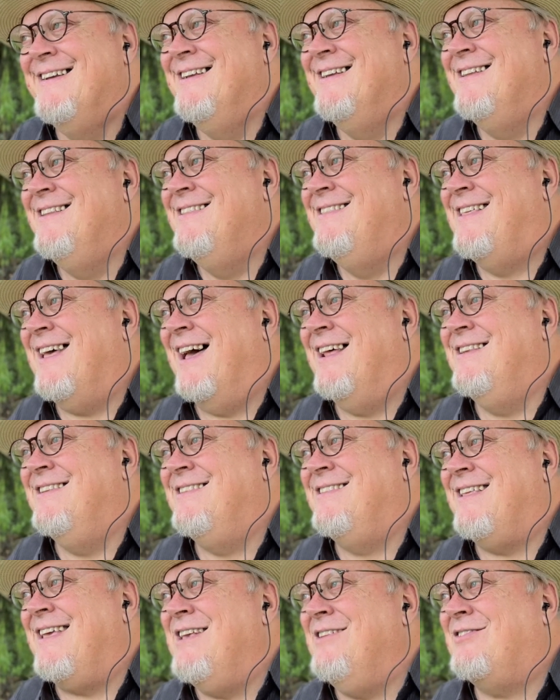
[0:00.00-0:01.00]
then
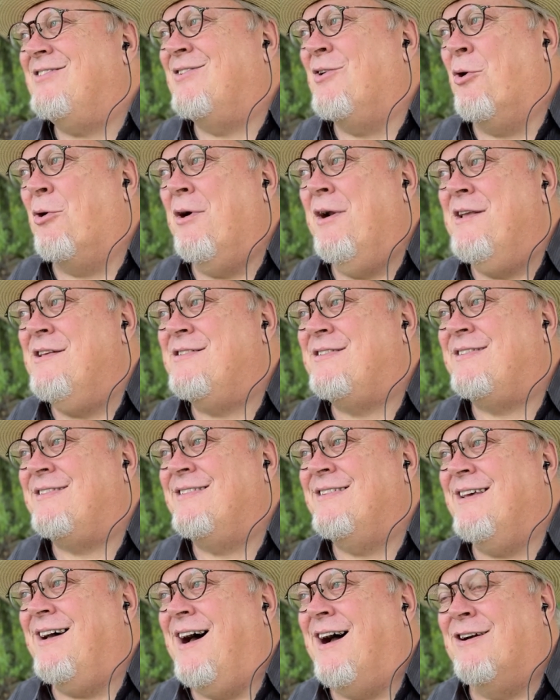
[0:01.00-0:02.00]
these
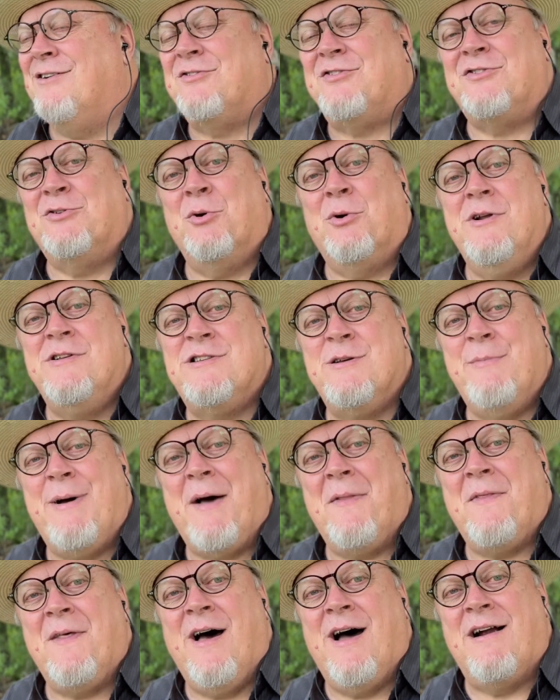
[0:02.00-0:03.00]
stories are stories
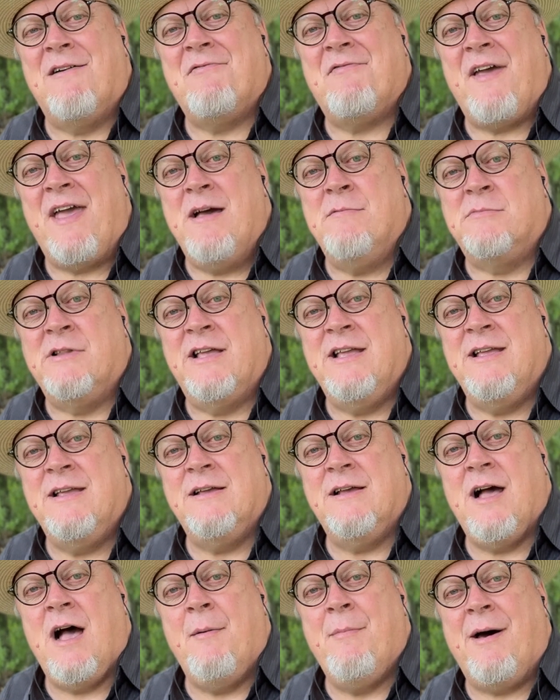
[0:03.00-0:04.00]
about our family,
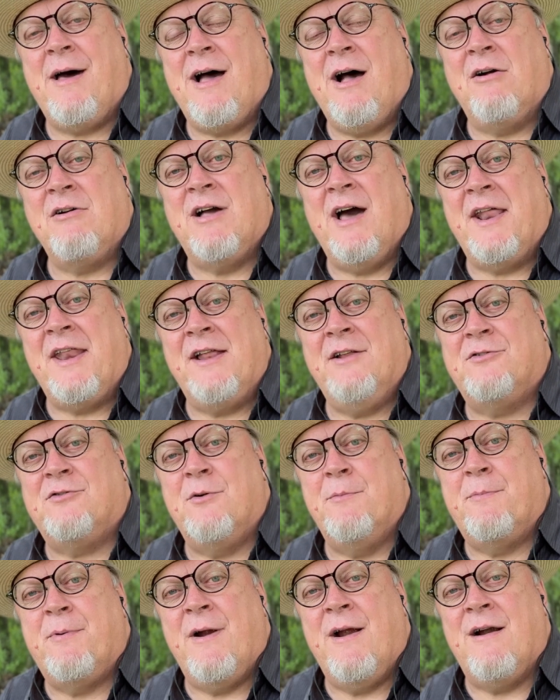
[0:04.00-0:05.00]
about how God
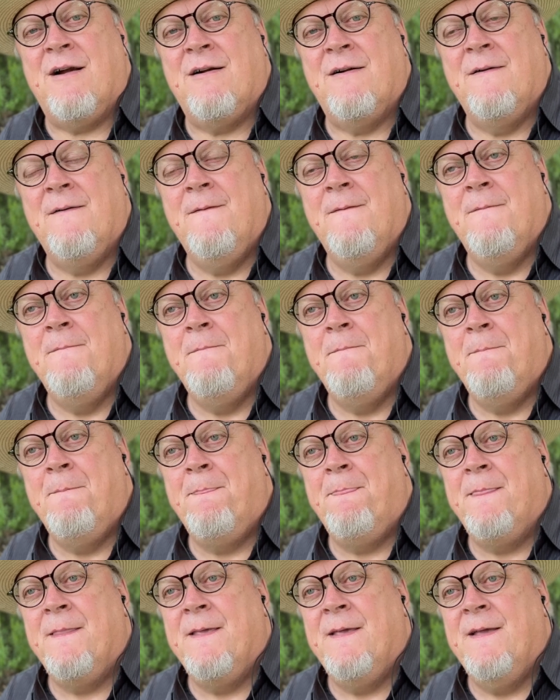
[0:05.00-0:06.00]
answered prayer.
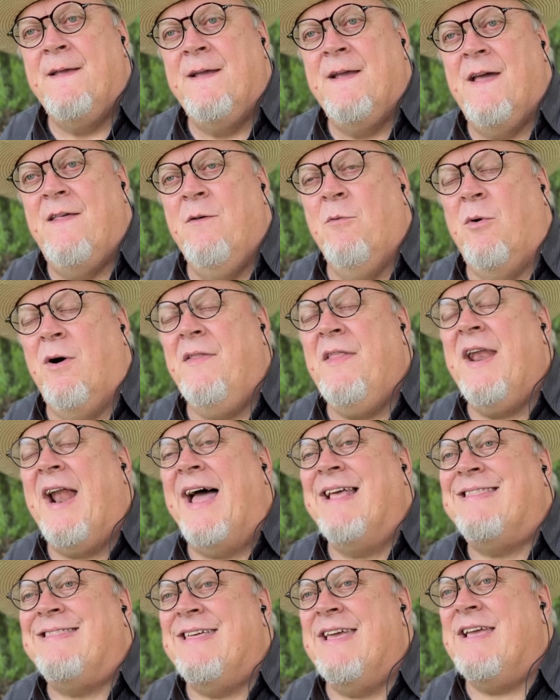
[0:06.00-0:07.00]
And the one that I
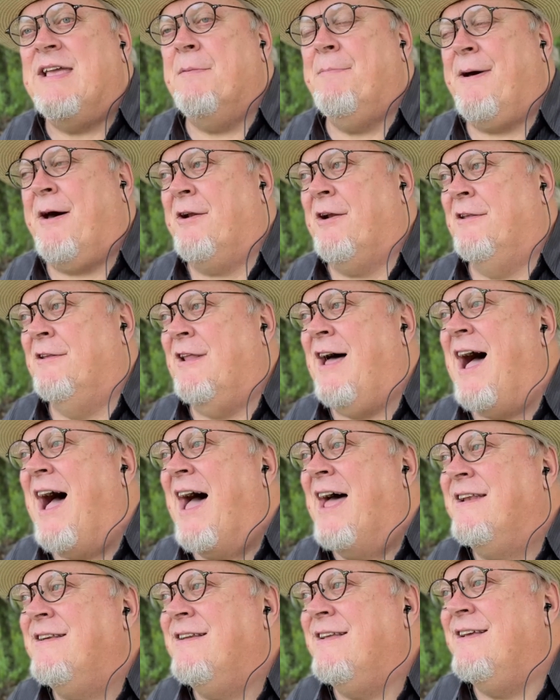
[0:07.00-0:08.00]
think about a
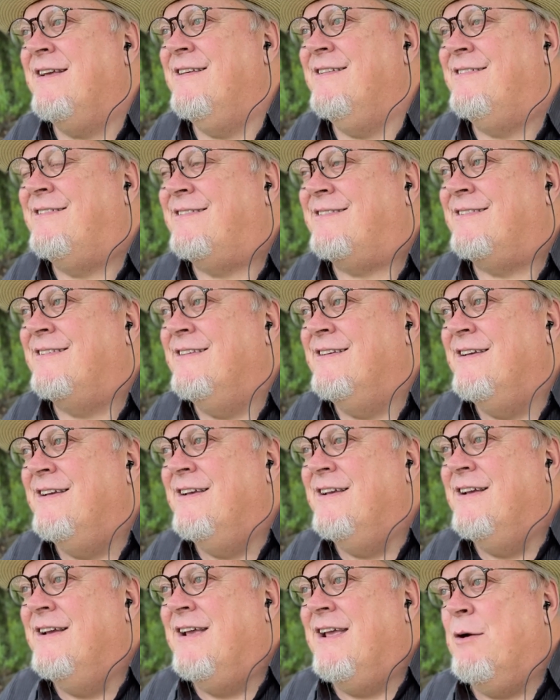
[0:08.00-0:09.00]
lot is
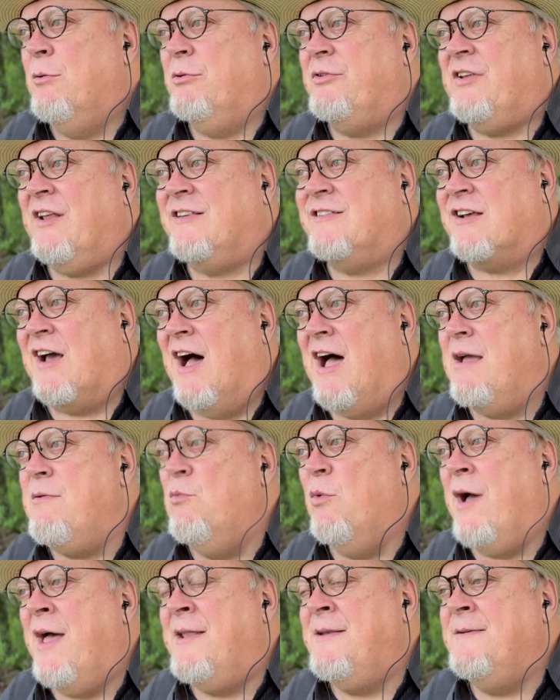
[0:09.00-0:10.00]
it was a time
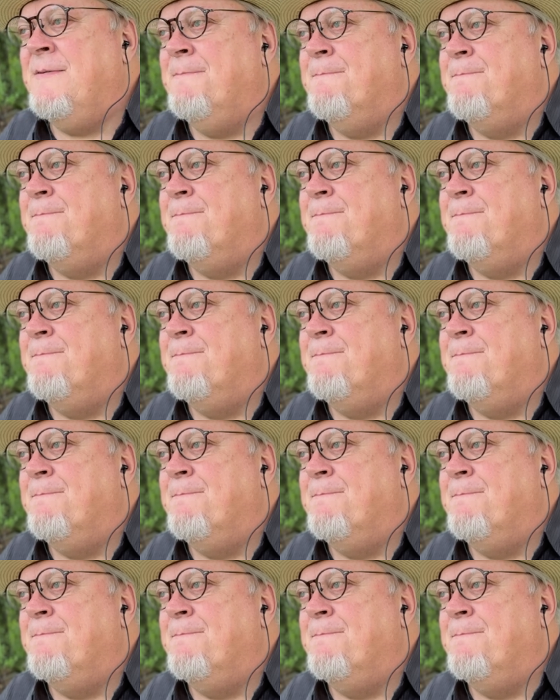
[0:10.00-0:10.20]
when